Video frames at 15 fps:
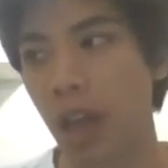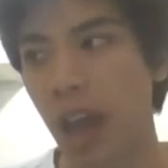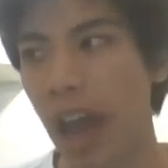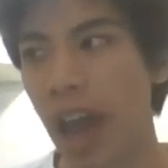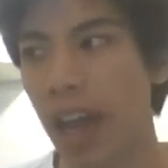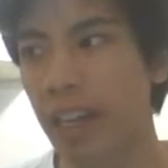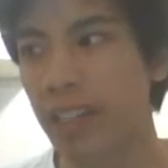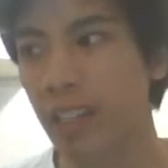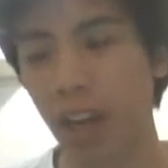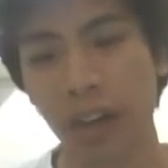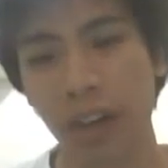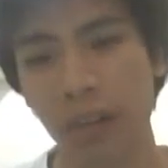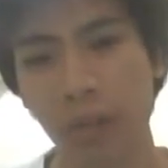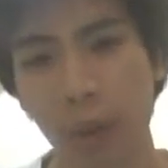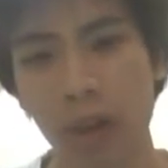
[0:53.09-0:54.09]
And
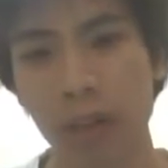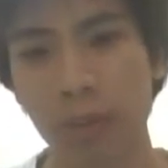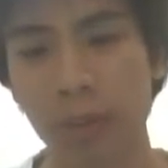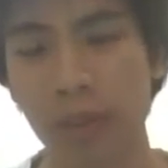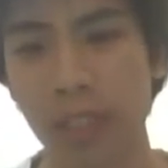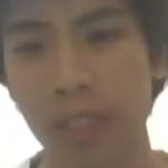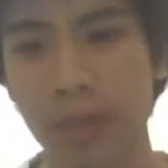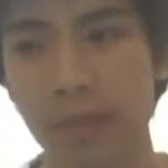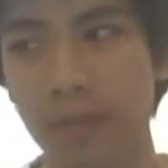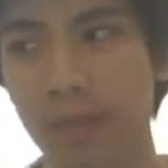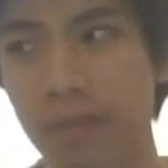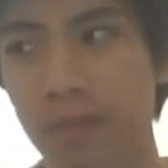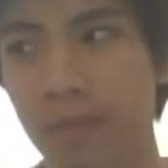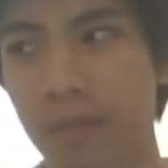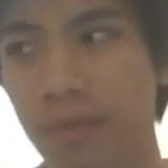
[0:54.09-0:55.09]
unavoidably,
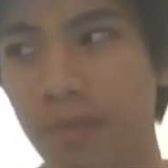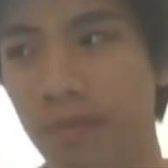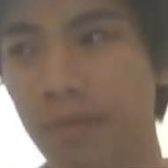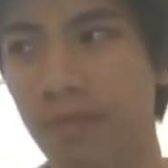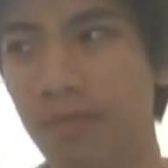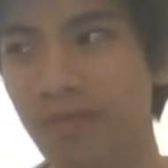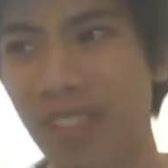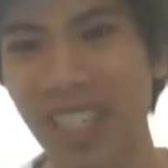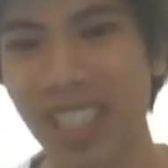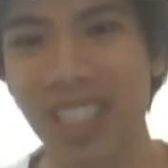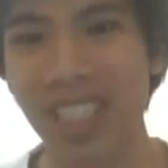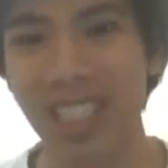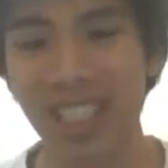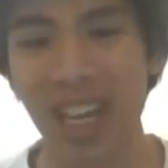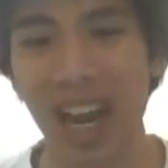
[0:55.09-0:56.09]

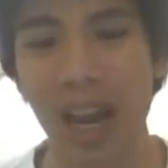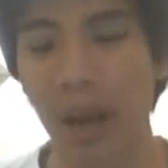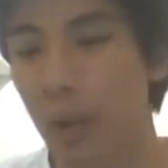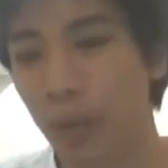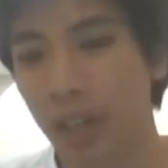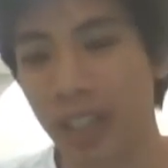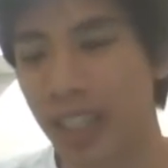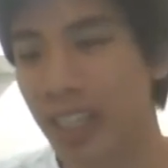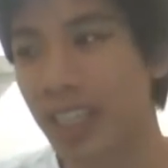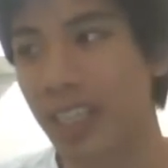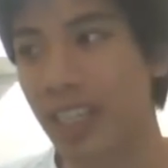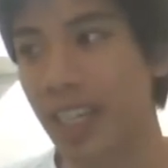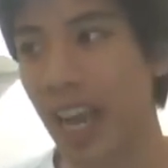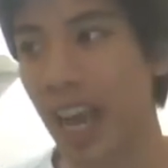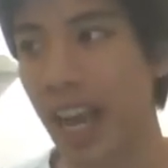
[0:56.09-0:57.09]
this I really
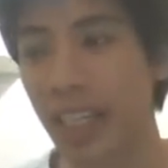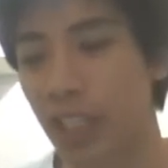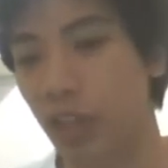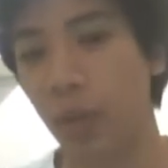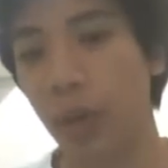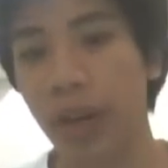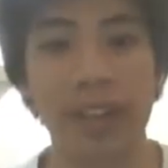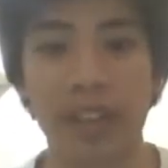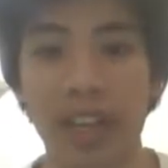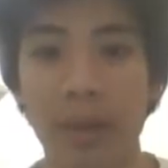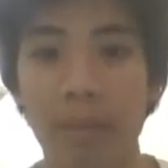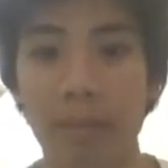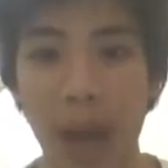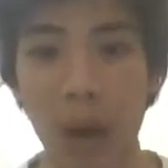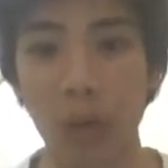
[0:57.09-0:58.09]
can't do anything
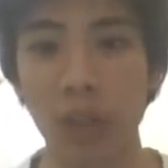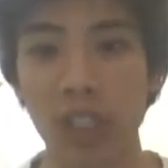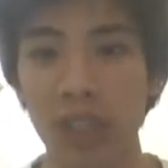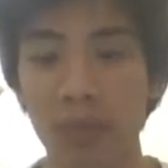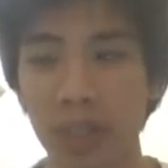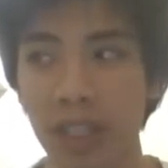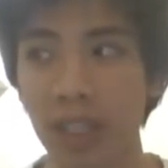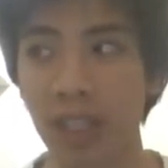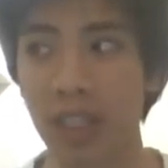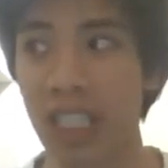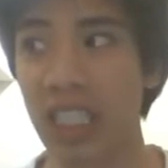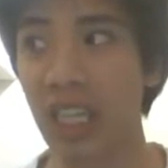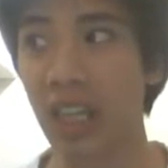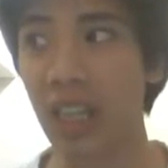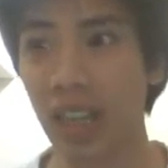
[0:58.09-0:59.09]
about
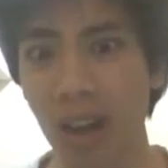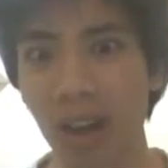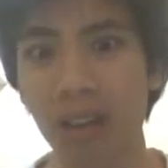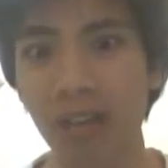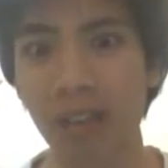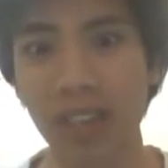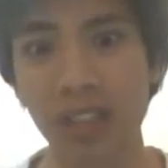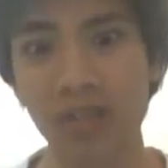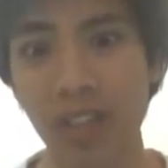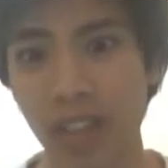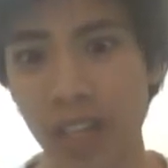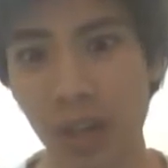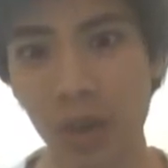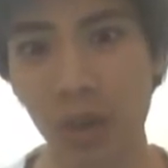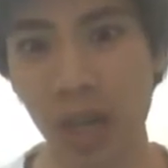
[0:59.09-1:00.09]
because a lot of this
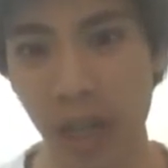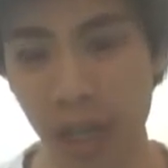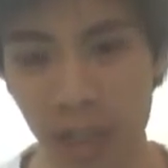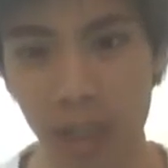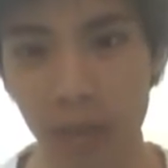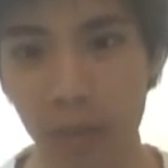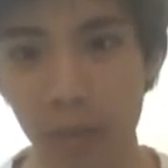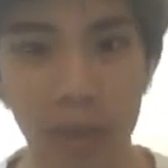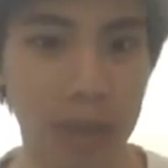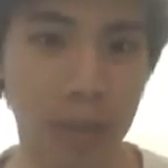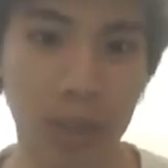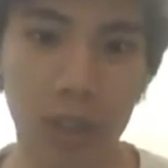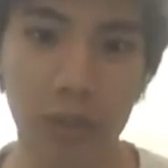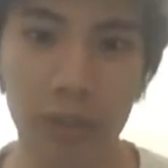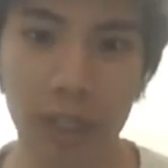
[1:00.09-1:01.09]
video is pretty
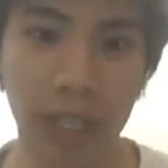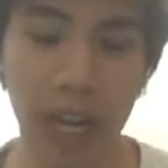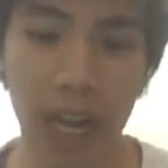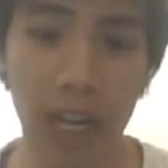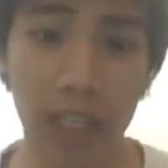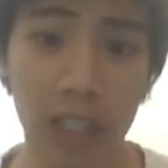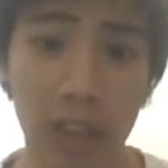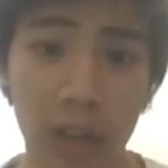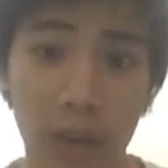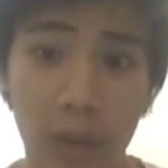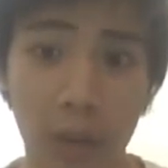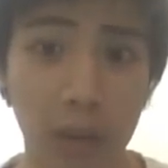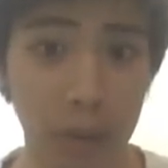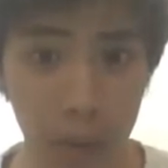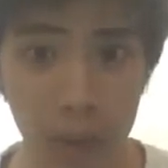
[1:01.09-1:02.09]
much a rehash of
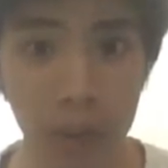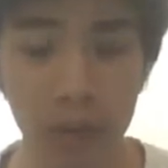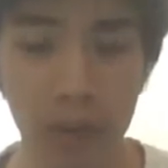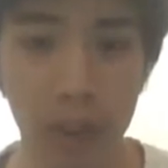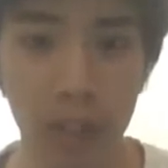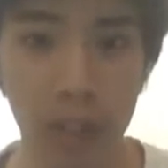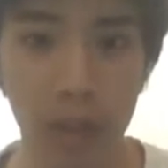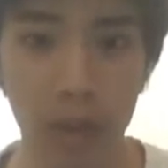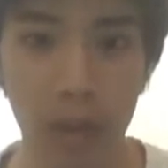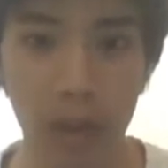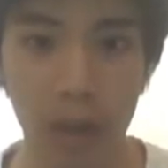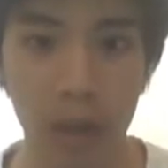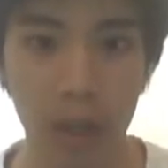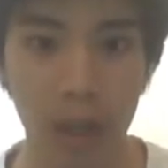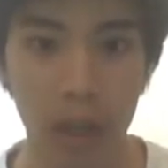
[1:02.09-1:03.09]
her first video.
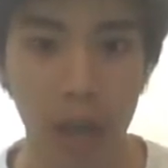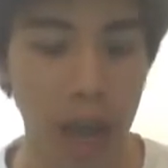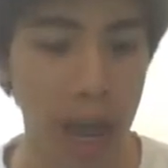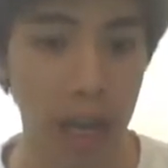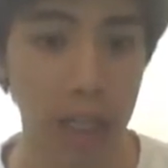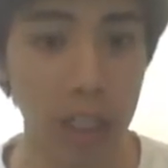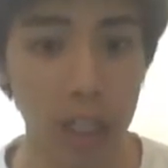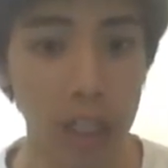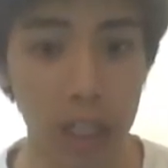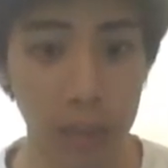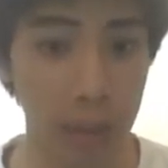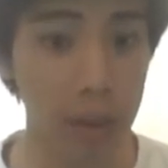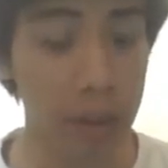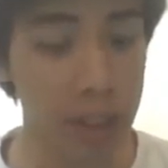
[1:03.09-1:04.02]
And judging by the